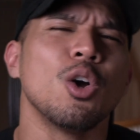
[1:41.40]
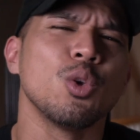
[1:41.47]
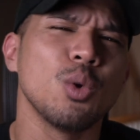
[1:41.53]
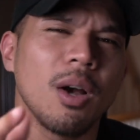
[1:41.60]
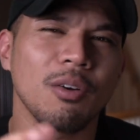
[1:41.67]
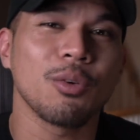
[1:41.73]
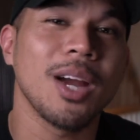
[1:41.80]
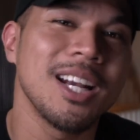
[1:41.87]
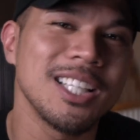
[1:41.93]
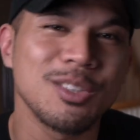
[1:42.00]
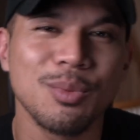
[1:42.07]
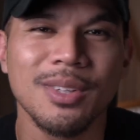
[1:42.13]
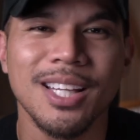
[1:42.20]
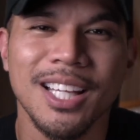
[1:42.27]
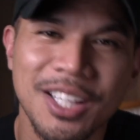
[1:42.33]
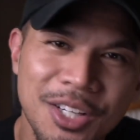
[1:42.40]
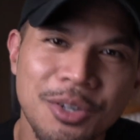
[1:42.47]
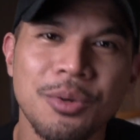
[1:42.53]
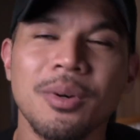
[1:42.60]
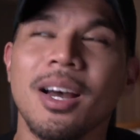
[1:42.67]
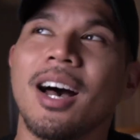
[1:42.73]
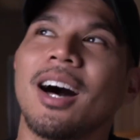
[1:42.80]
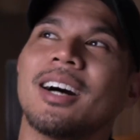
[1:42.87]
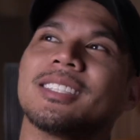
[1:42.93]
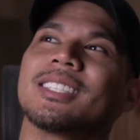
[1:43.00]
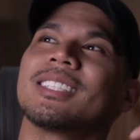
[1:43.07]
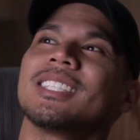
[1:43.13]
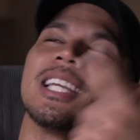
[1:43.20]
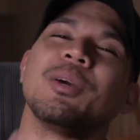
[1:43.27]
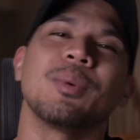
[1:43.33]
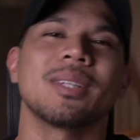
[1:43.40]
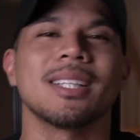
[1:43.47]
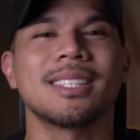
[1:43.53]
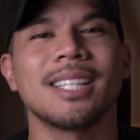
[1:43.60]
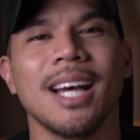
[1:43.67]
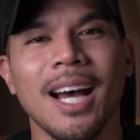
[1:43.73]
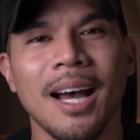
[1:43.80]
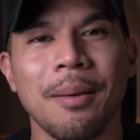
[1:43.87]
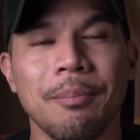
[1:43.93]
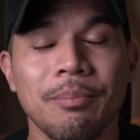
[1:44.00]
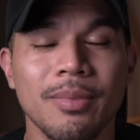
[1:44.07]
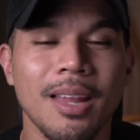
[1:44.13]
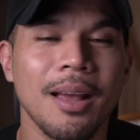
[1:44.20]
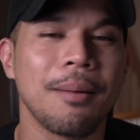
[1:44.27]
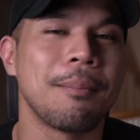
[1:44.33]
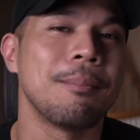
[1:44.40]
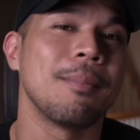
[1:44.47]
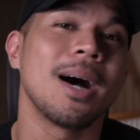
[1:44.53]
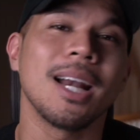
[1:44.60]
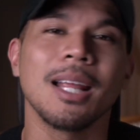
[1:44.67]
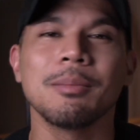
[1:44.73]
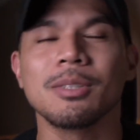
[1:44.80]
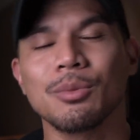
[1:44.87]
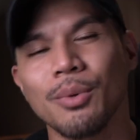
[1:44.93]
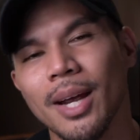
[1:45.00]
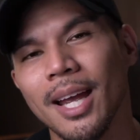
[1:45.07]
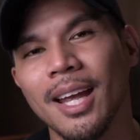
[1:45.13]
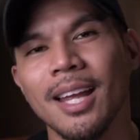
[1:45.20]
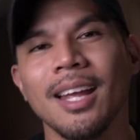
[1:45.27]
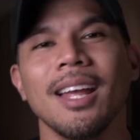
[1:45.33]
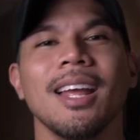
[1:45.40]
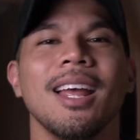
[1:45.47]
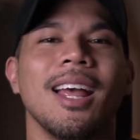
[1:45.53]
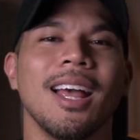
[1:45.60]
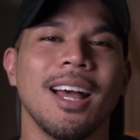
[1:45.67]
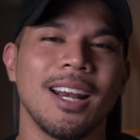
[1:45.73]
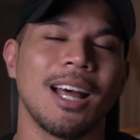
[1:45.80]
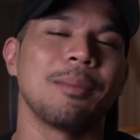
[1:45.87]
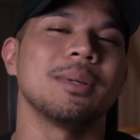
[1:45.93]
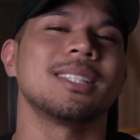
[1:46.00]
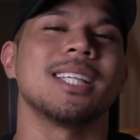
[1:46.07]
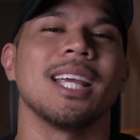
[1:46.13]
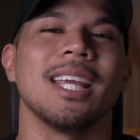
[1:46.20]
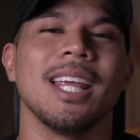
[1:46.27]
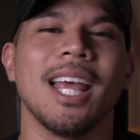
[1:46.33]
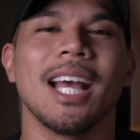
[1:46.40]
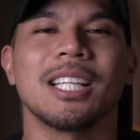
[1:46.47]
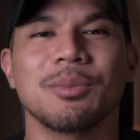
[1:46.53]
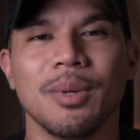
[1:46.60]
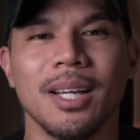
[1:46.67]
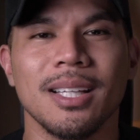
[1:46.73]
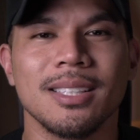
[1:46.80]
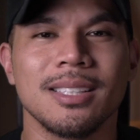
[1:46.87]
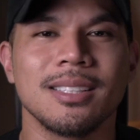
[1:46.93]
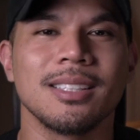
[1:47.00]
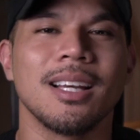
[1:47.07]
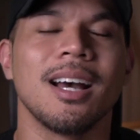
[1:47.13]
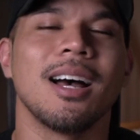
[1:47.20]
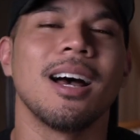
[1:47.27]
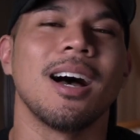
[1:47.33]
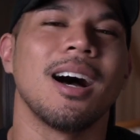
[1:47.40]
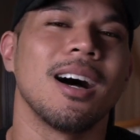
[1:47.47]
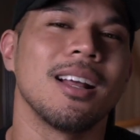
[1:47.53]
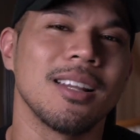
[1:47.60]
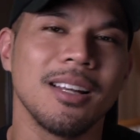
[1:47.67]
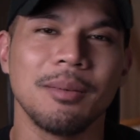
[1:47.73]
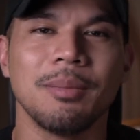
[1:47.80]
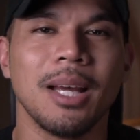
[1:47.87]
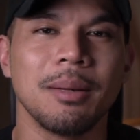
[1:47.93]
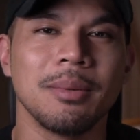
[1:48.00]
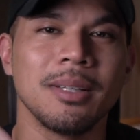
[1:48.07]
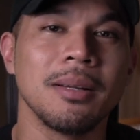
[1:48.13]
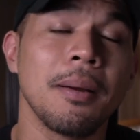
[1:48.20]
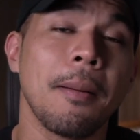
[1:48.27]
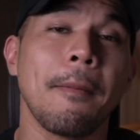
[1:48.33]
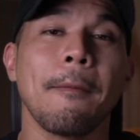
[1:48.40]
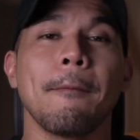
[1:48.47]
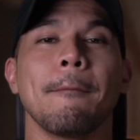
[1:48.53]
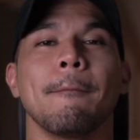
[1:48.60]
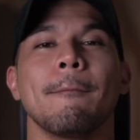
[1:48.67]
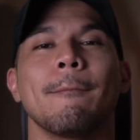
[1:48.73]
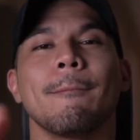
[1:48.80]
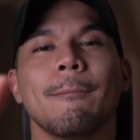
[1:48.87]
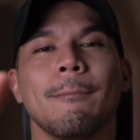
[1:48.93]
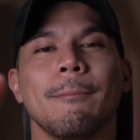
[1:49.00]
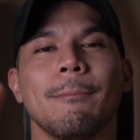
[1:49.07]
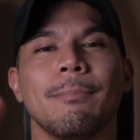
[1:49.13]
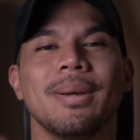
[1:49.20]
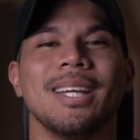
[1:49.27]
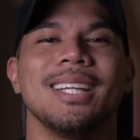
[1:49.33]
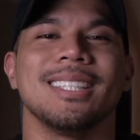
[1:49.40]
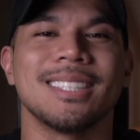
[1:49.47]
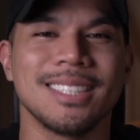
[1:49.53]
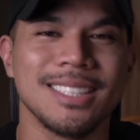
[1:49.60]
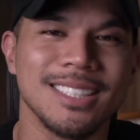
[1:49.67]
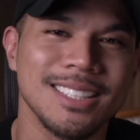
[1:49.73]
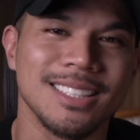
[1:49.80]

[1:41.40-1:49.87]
You have greatness within you. I'll see you at the top. My name is Rey, and I'll be taking x-rays. I love, baby. Peace.